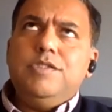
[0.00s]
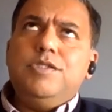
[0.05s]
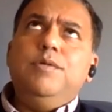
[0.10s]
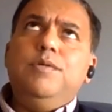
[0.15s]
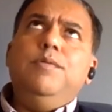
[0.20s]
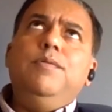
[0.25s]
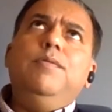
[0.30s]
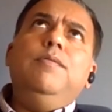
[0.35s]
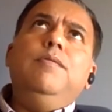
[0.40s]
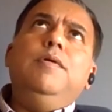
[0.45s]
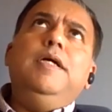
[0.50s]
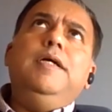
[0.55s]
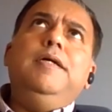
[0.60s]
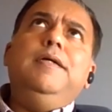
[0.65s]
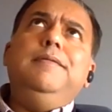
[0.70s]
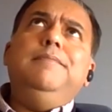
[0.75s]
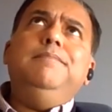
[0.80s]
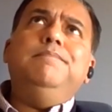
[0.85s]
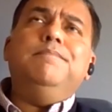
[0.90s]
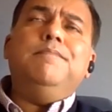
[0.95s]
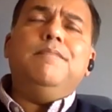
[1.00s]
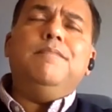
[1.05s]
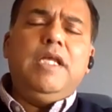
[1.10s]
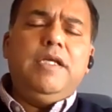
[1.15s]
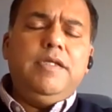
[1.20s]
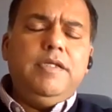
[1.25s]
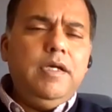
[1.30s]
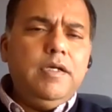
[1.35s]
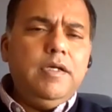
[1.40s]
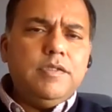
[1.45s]
so um,
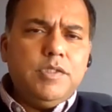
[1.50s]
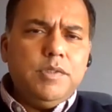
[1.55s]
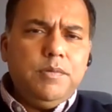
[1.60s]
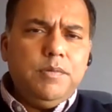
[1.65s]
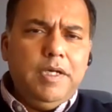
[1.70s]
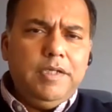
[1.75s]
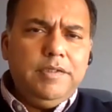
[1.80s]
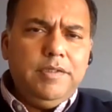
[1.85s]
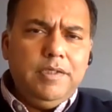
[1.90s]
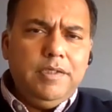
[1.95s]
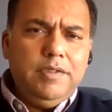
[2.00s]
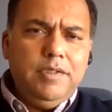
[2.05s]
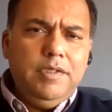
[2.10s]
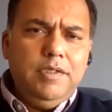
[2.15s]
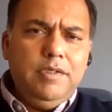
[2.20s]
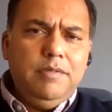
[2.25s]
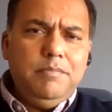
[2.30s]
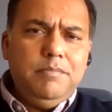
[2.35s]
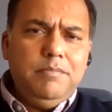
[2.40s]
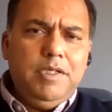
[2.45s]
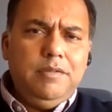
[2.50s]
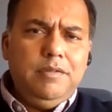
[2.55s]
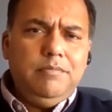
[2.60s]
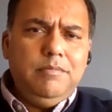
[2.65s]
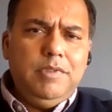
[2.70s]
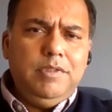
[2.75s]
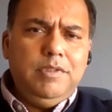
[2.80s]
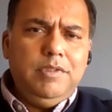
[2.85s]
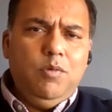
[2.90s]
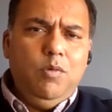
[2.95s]
yeah, so I think the uh,
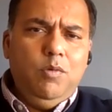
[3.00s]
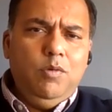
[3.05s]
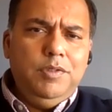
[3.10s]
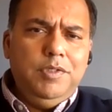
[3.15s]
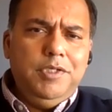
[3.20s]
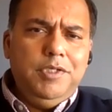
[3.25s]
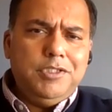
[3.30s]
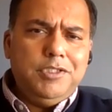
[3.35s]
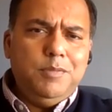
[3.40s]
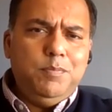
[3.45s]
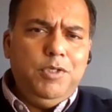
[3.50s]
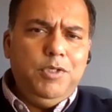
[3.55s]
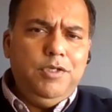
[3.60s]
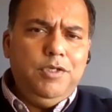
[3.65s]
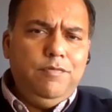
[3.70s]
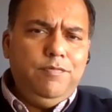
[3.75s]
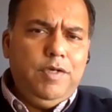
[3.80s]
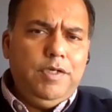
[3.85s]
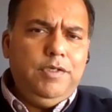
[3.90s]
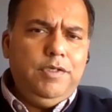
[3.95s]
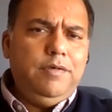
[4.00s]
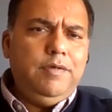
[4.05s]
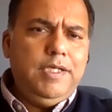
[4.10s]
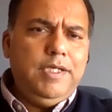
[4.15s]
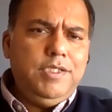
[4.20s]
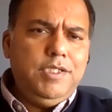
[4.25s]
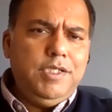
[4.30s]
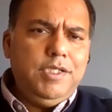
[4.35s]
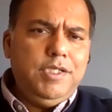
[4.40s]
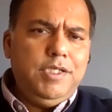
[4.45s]
the whole discipline of
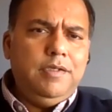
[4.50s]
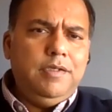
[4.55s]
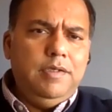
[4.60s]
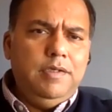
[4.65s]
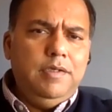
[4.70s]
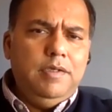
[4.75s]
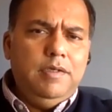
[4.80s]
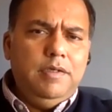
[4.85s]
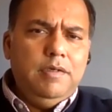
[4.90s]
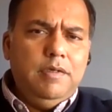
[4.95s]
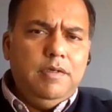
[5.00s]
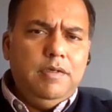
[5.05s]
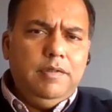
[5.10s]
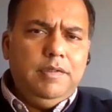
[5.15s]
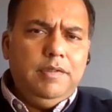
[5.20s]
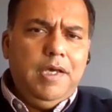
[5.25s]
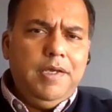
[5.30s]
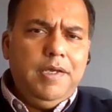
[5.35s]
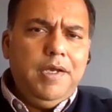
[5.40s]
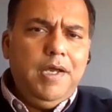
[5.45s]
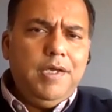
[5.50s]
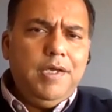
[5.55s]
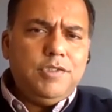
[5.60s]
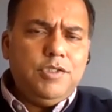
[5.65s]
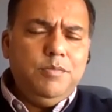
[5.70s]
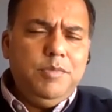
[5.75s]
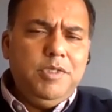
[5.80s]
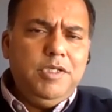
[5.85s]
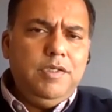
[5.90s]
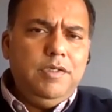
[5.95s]
underwriting that has
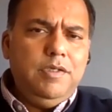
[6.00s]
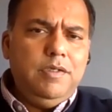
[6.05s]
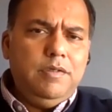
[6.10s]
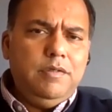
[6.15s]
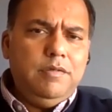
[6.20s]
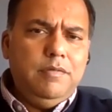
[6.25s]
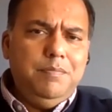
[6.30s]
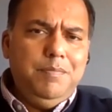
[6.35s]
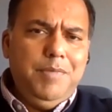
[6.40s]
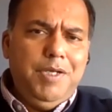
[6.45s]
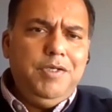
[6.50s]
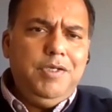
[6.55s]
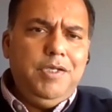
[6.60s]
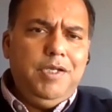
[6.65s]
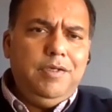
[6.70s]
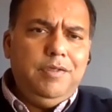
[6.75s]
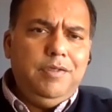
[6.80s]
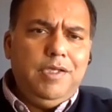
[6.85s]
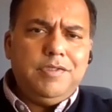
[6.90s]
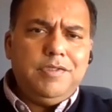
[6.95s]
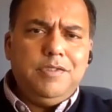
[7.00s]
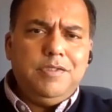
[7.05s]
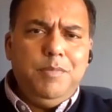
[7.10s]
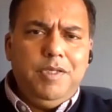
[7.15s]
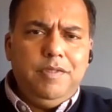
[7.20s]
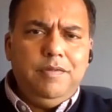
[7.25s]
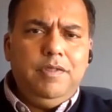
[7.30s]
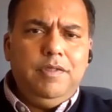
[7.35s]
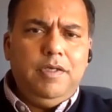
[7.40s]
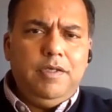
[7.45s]
to be maintained. That's the
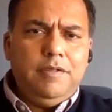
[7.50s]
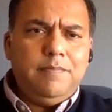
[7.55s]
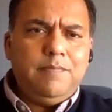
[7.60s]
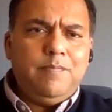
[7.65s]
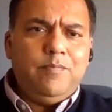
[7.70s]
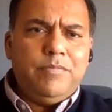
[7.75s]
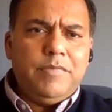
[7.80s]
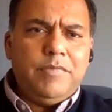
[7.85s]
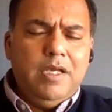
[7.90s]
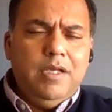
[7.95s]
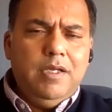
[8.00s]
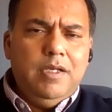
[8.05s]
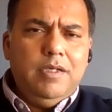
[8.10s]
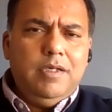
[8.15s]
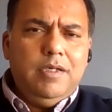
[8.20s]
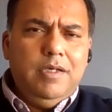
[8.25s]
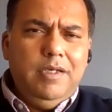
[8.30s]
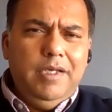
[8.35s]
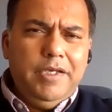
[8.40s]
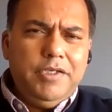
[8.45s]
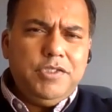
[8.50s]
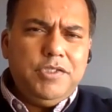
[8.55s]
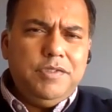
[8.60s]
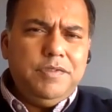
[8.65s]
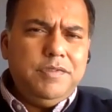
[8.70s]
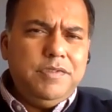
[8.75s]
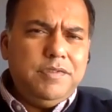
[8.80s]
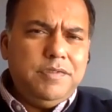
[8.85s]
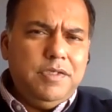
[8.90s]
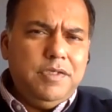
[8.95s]
main hmm. thing.
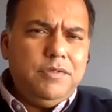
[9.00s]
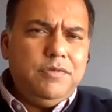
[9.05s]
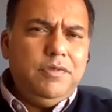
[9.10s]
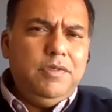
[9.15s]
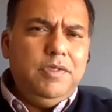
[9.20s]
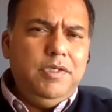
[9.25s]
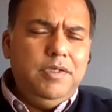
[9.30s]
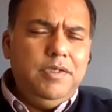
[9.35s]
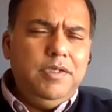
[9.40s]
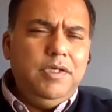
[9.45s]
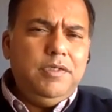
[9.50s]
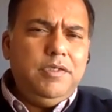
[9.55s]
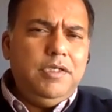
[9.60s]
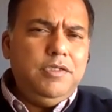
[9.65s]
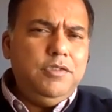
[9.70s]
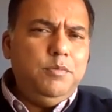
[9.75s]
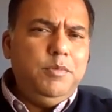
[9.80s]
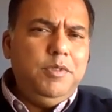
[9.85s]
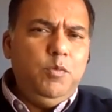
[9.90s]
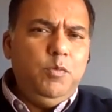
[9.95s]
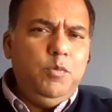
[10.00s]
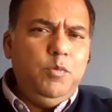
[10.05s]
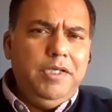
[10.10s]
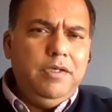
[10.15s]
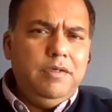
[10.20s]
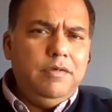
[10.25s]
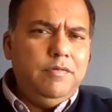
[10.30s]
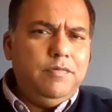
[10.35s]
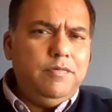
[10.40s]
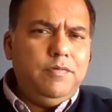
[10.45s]
Collections, etc., in India tend to be
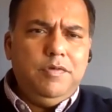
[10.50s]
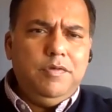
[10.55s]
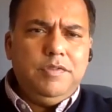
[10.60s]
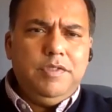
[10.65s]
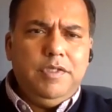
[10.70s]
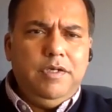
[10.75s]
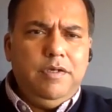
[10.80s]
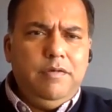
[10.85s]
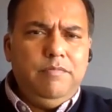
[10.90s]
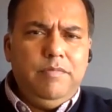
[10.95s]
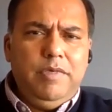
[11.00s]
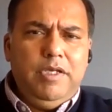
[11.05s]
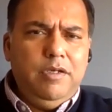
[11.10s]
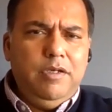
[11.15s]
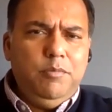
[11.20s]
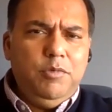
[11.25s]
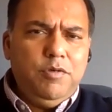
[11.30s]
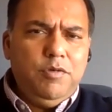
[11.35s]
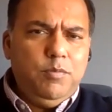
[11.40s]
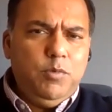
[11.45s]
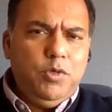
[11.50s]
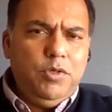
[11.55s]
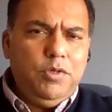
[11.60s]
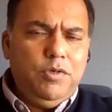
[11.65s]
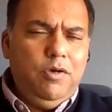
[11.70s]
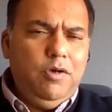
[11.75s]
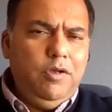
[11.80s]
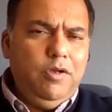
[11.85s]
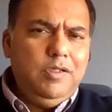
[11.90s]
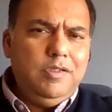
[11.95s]
weak. Of course, there are a number of
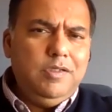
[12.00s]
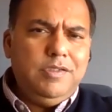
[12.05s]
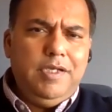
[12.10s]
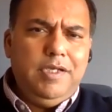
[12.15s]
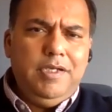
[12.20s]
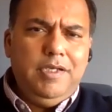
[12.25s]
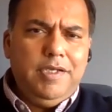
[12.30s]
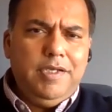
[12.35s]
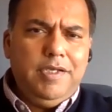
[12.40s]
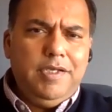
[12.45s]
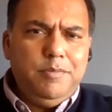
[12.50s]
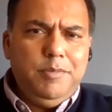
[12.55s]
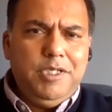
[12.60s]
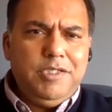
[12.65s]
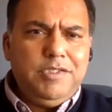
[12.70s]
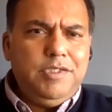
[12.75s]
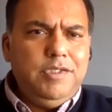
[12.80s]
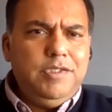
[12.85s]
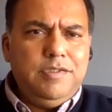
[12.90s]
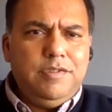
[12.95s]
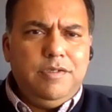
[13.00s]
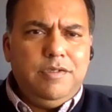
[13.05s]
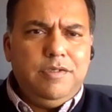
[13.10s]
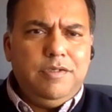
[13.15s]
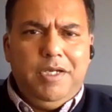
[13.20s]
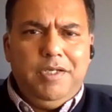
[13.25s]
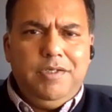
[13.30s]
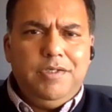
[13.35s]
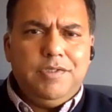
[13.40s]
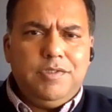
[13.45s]
protocols, sending SMSs,
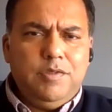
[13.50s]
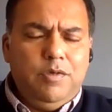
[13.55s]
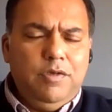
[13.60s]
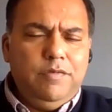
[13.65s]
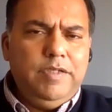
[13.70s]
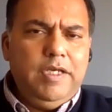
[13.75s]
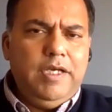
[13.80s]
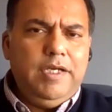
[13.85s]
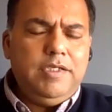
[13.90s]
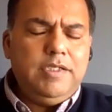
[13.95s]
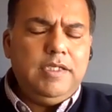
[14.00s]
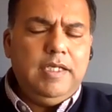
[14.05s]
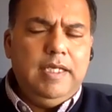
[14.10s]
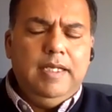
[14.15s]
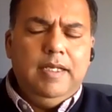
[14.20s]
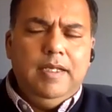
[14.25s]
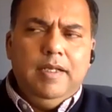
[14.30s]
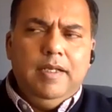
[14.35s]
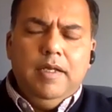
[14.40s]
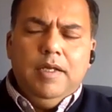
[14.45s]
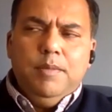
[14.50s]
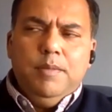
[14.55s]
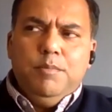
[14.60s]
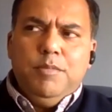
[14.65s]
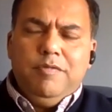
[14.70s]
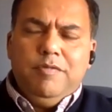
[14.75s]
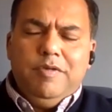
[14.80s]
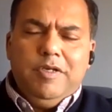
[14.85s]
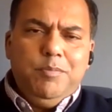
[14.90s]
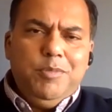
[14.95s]
reminders, all of that. Hmm.
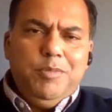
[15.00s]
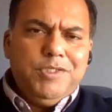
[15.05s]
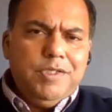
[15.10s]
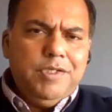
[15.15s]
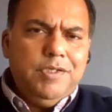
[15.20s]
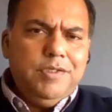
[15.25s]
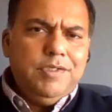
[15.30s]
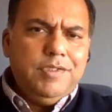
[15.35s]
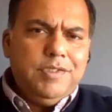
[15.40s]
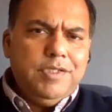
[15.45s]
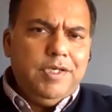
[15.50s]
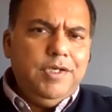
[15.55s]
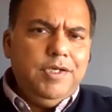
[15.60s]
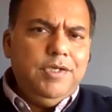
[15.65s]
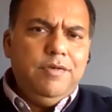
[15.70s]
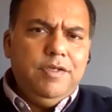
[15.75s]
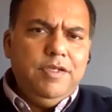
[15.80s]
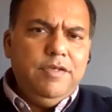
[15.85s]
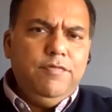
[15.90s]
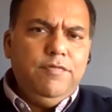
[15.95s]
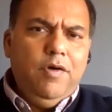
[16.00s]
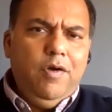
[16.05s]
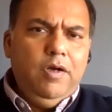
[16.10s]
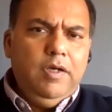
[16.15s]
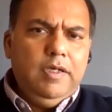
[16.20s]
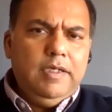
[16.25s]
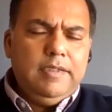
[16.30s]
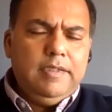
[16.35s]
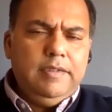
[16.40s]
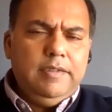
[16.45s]
But when a person has decided to
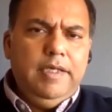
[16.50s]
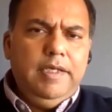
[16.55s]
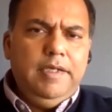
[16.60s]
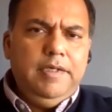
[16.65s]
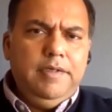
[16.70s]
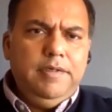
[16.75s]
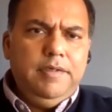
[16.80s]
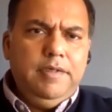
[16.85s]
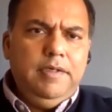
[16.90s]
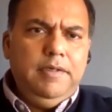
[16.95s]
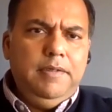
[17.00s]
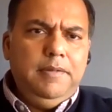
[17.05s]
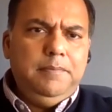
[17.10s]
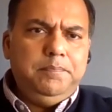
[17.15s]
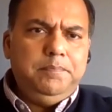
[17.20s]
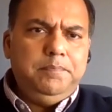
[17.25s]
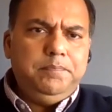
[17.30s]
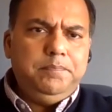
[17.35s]
default, then uh,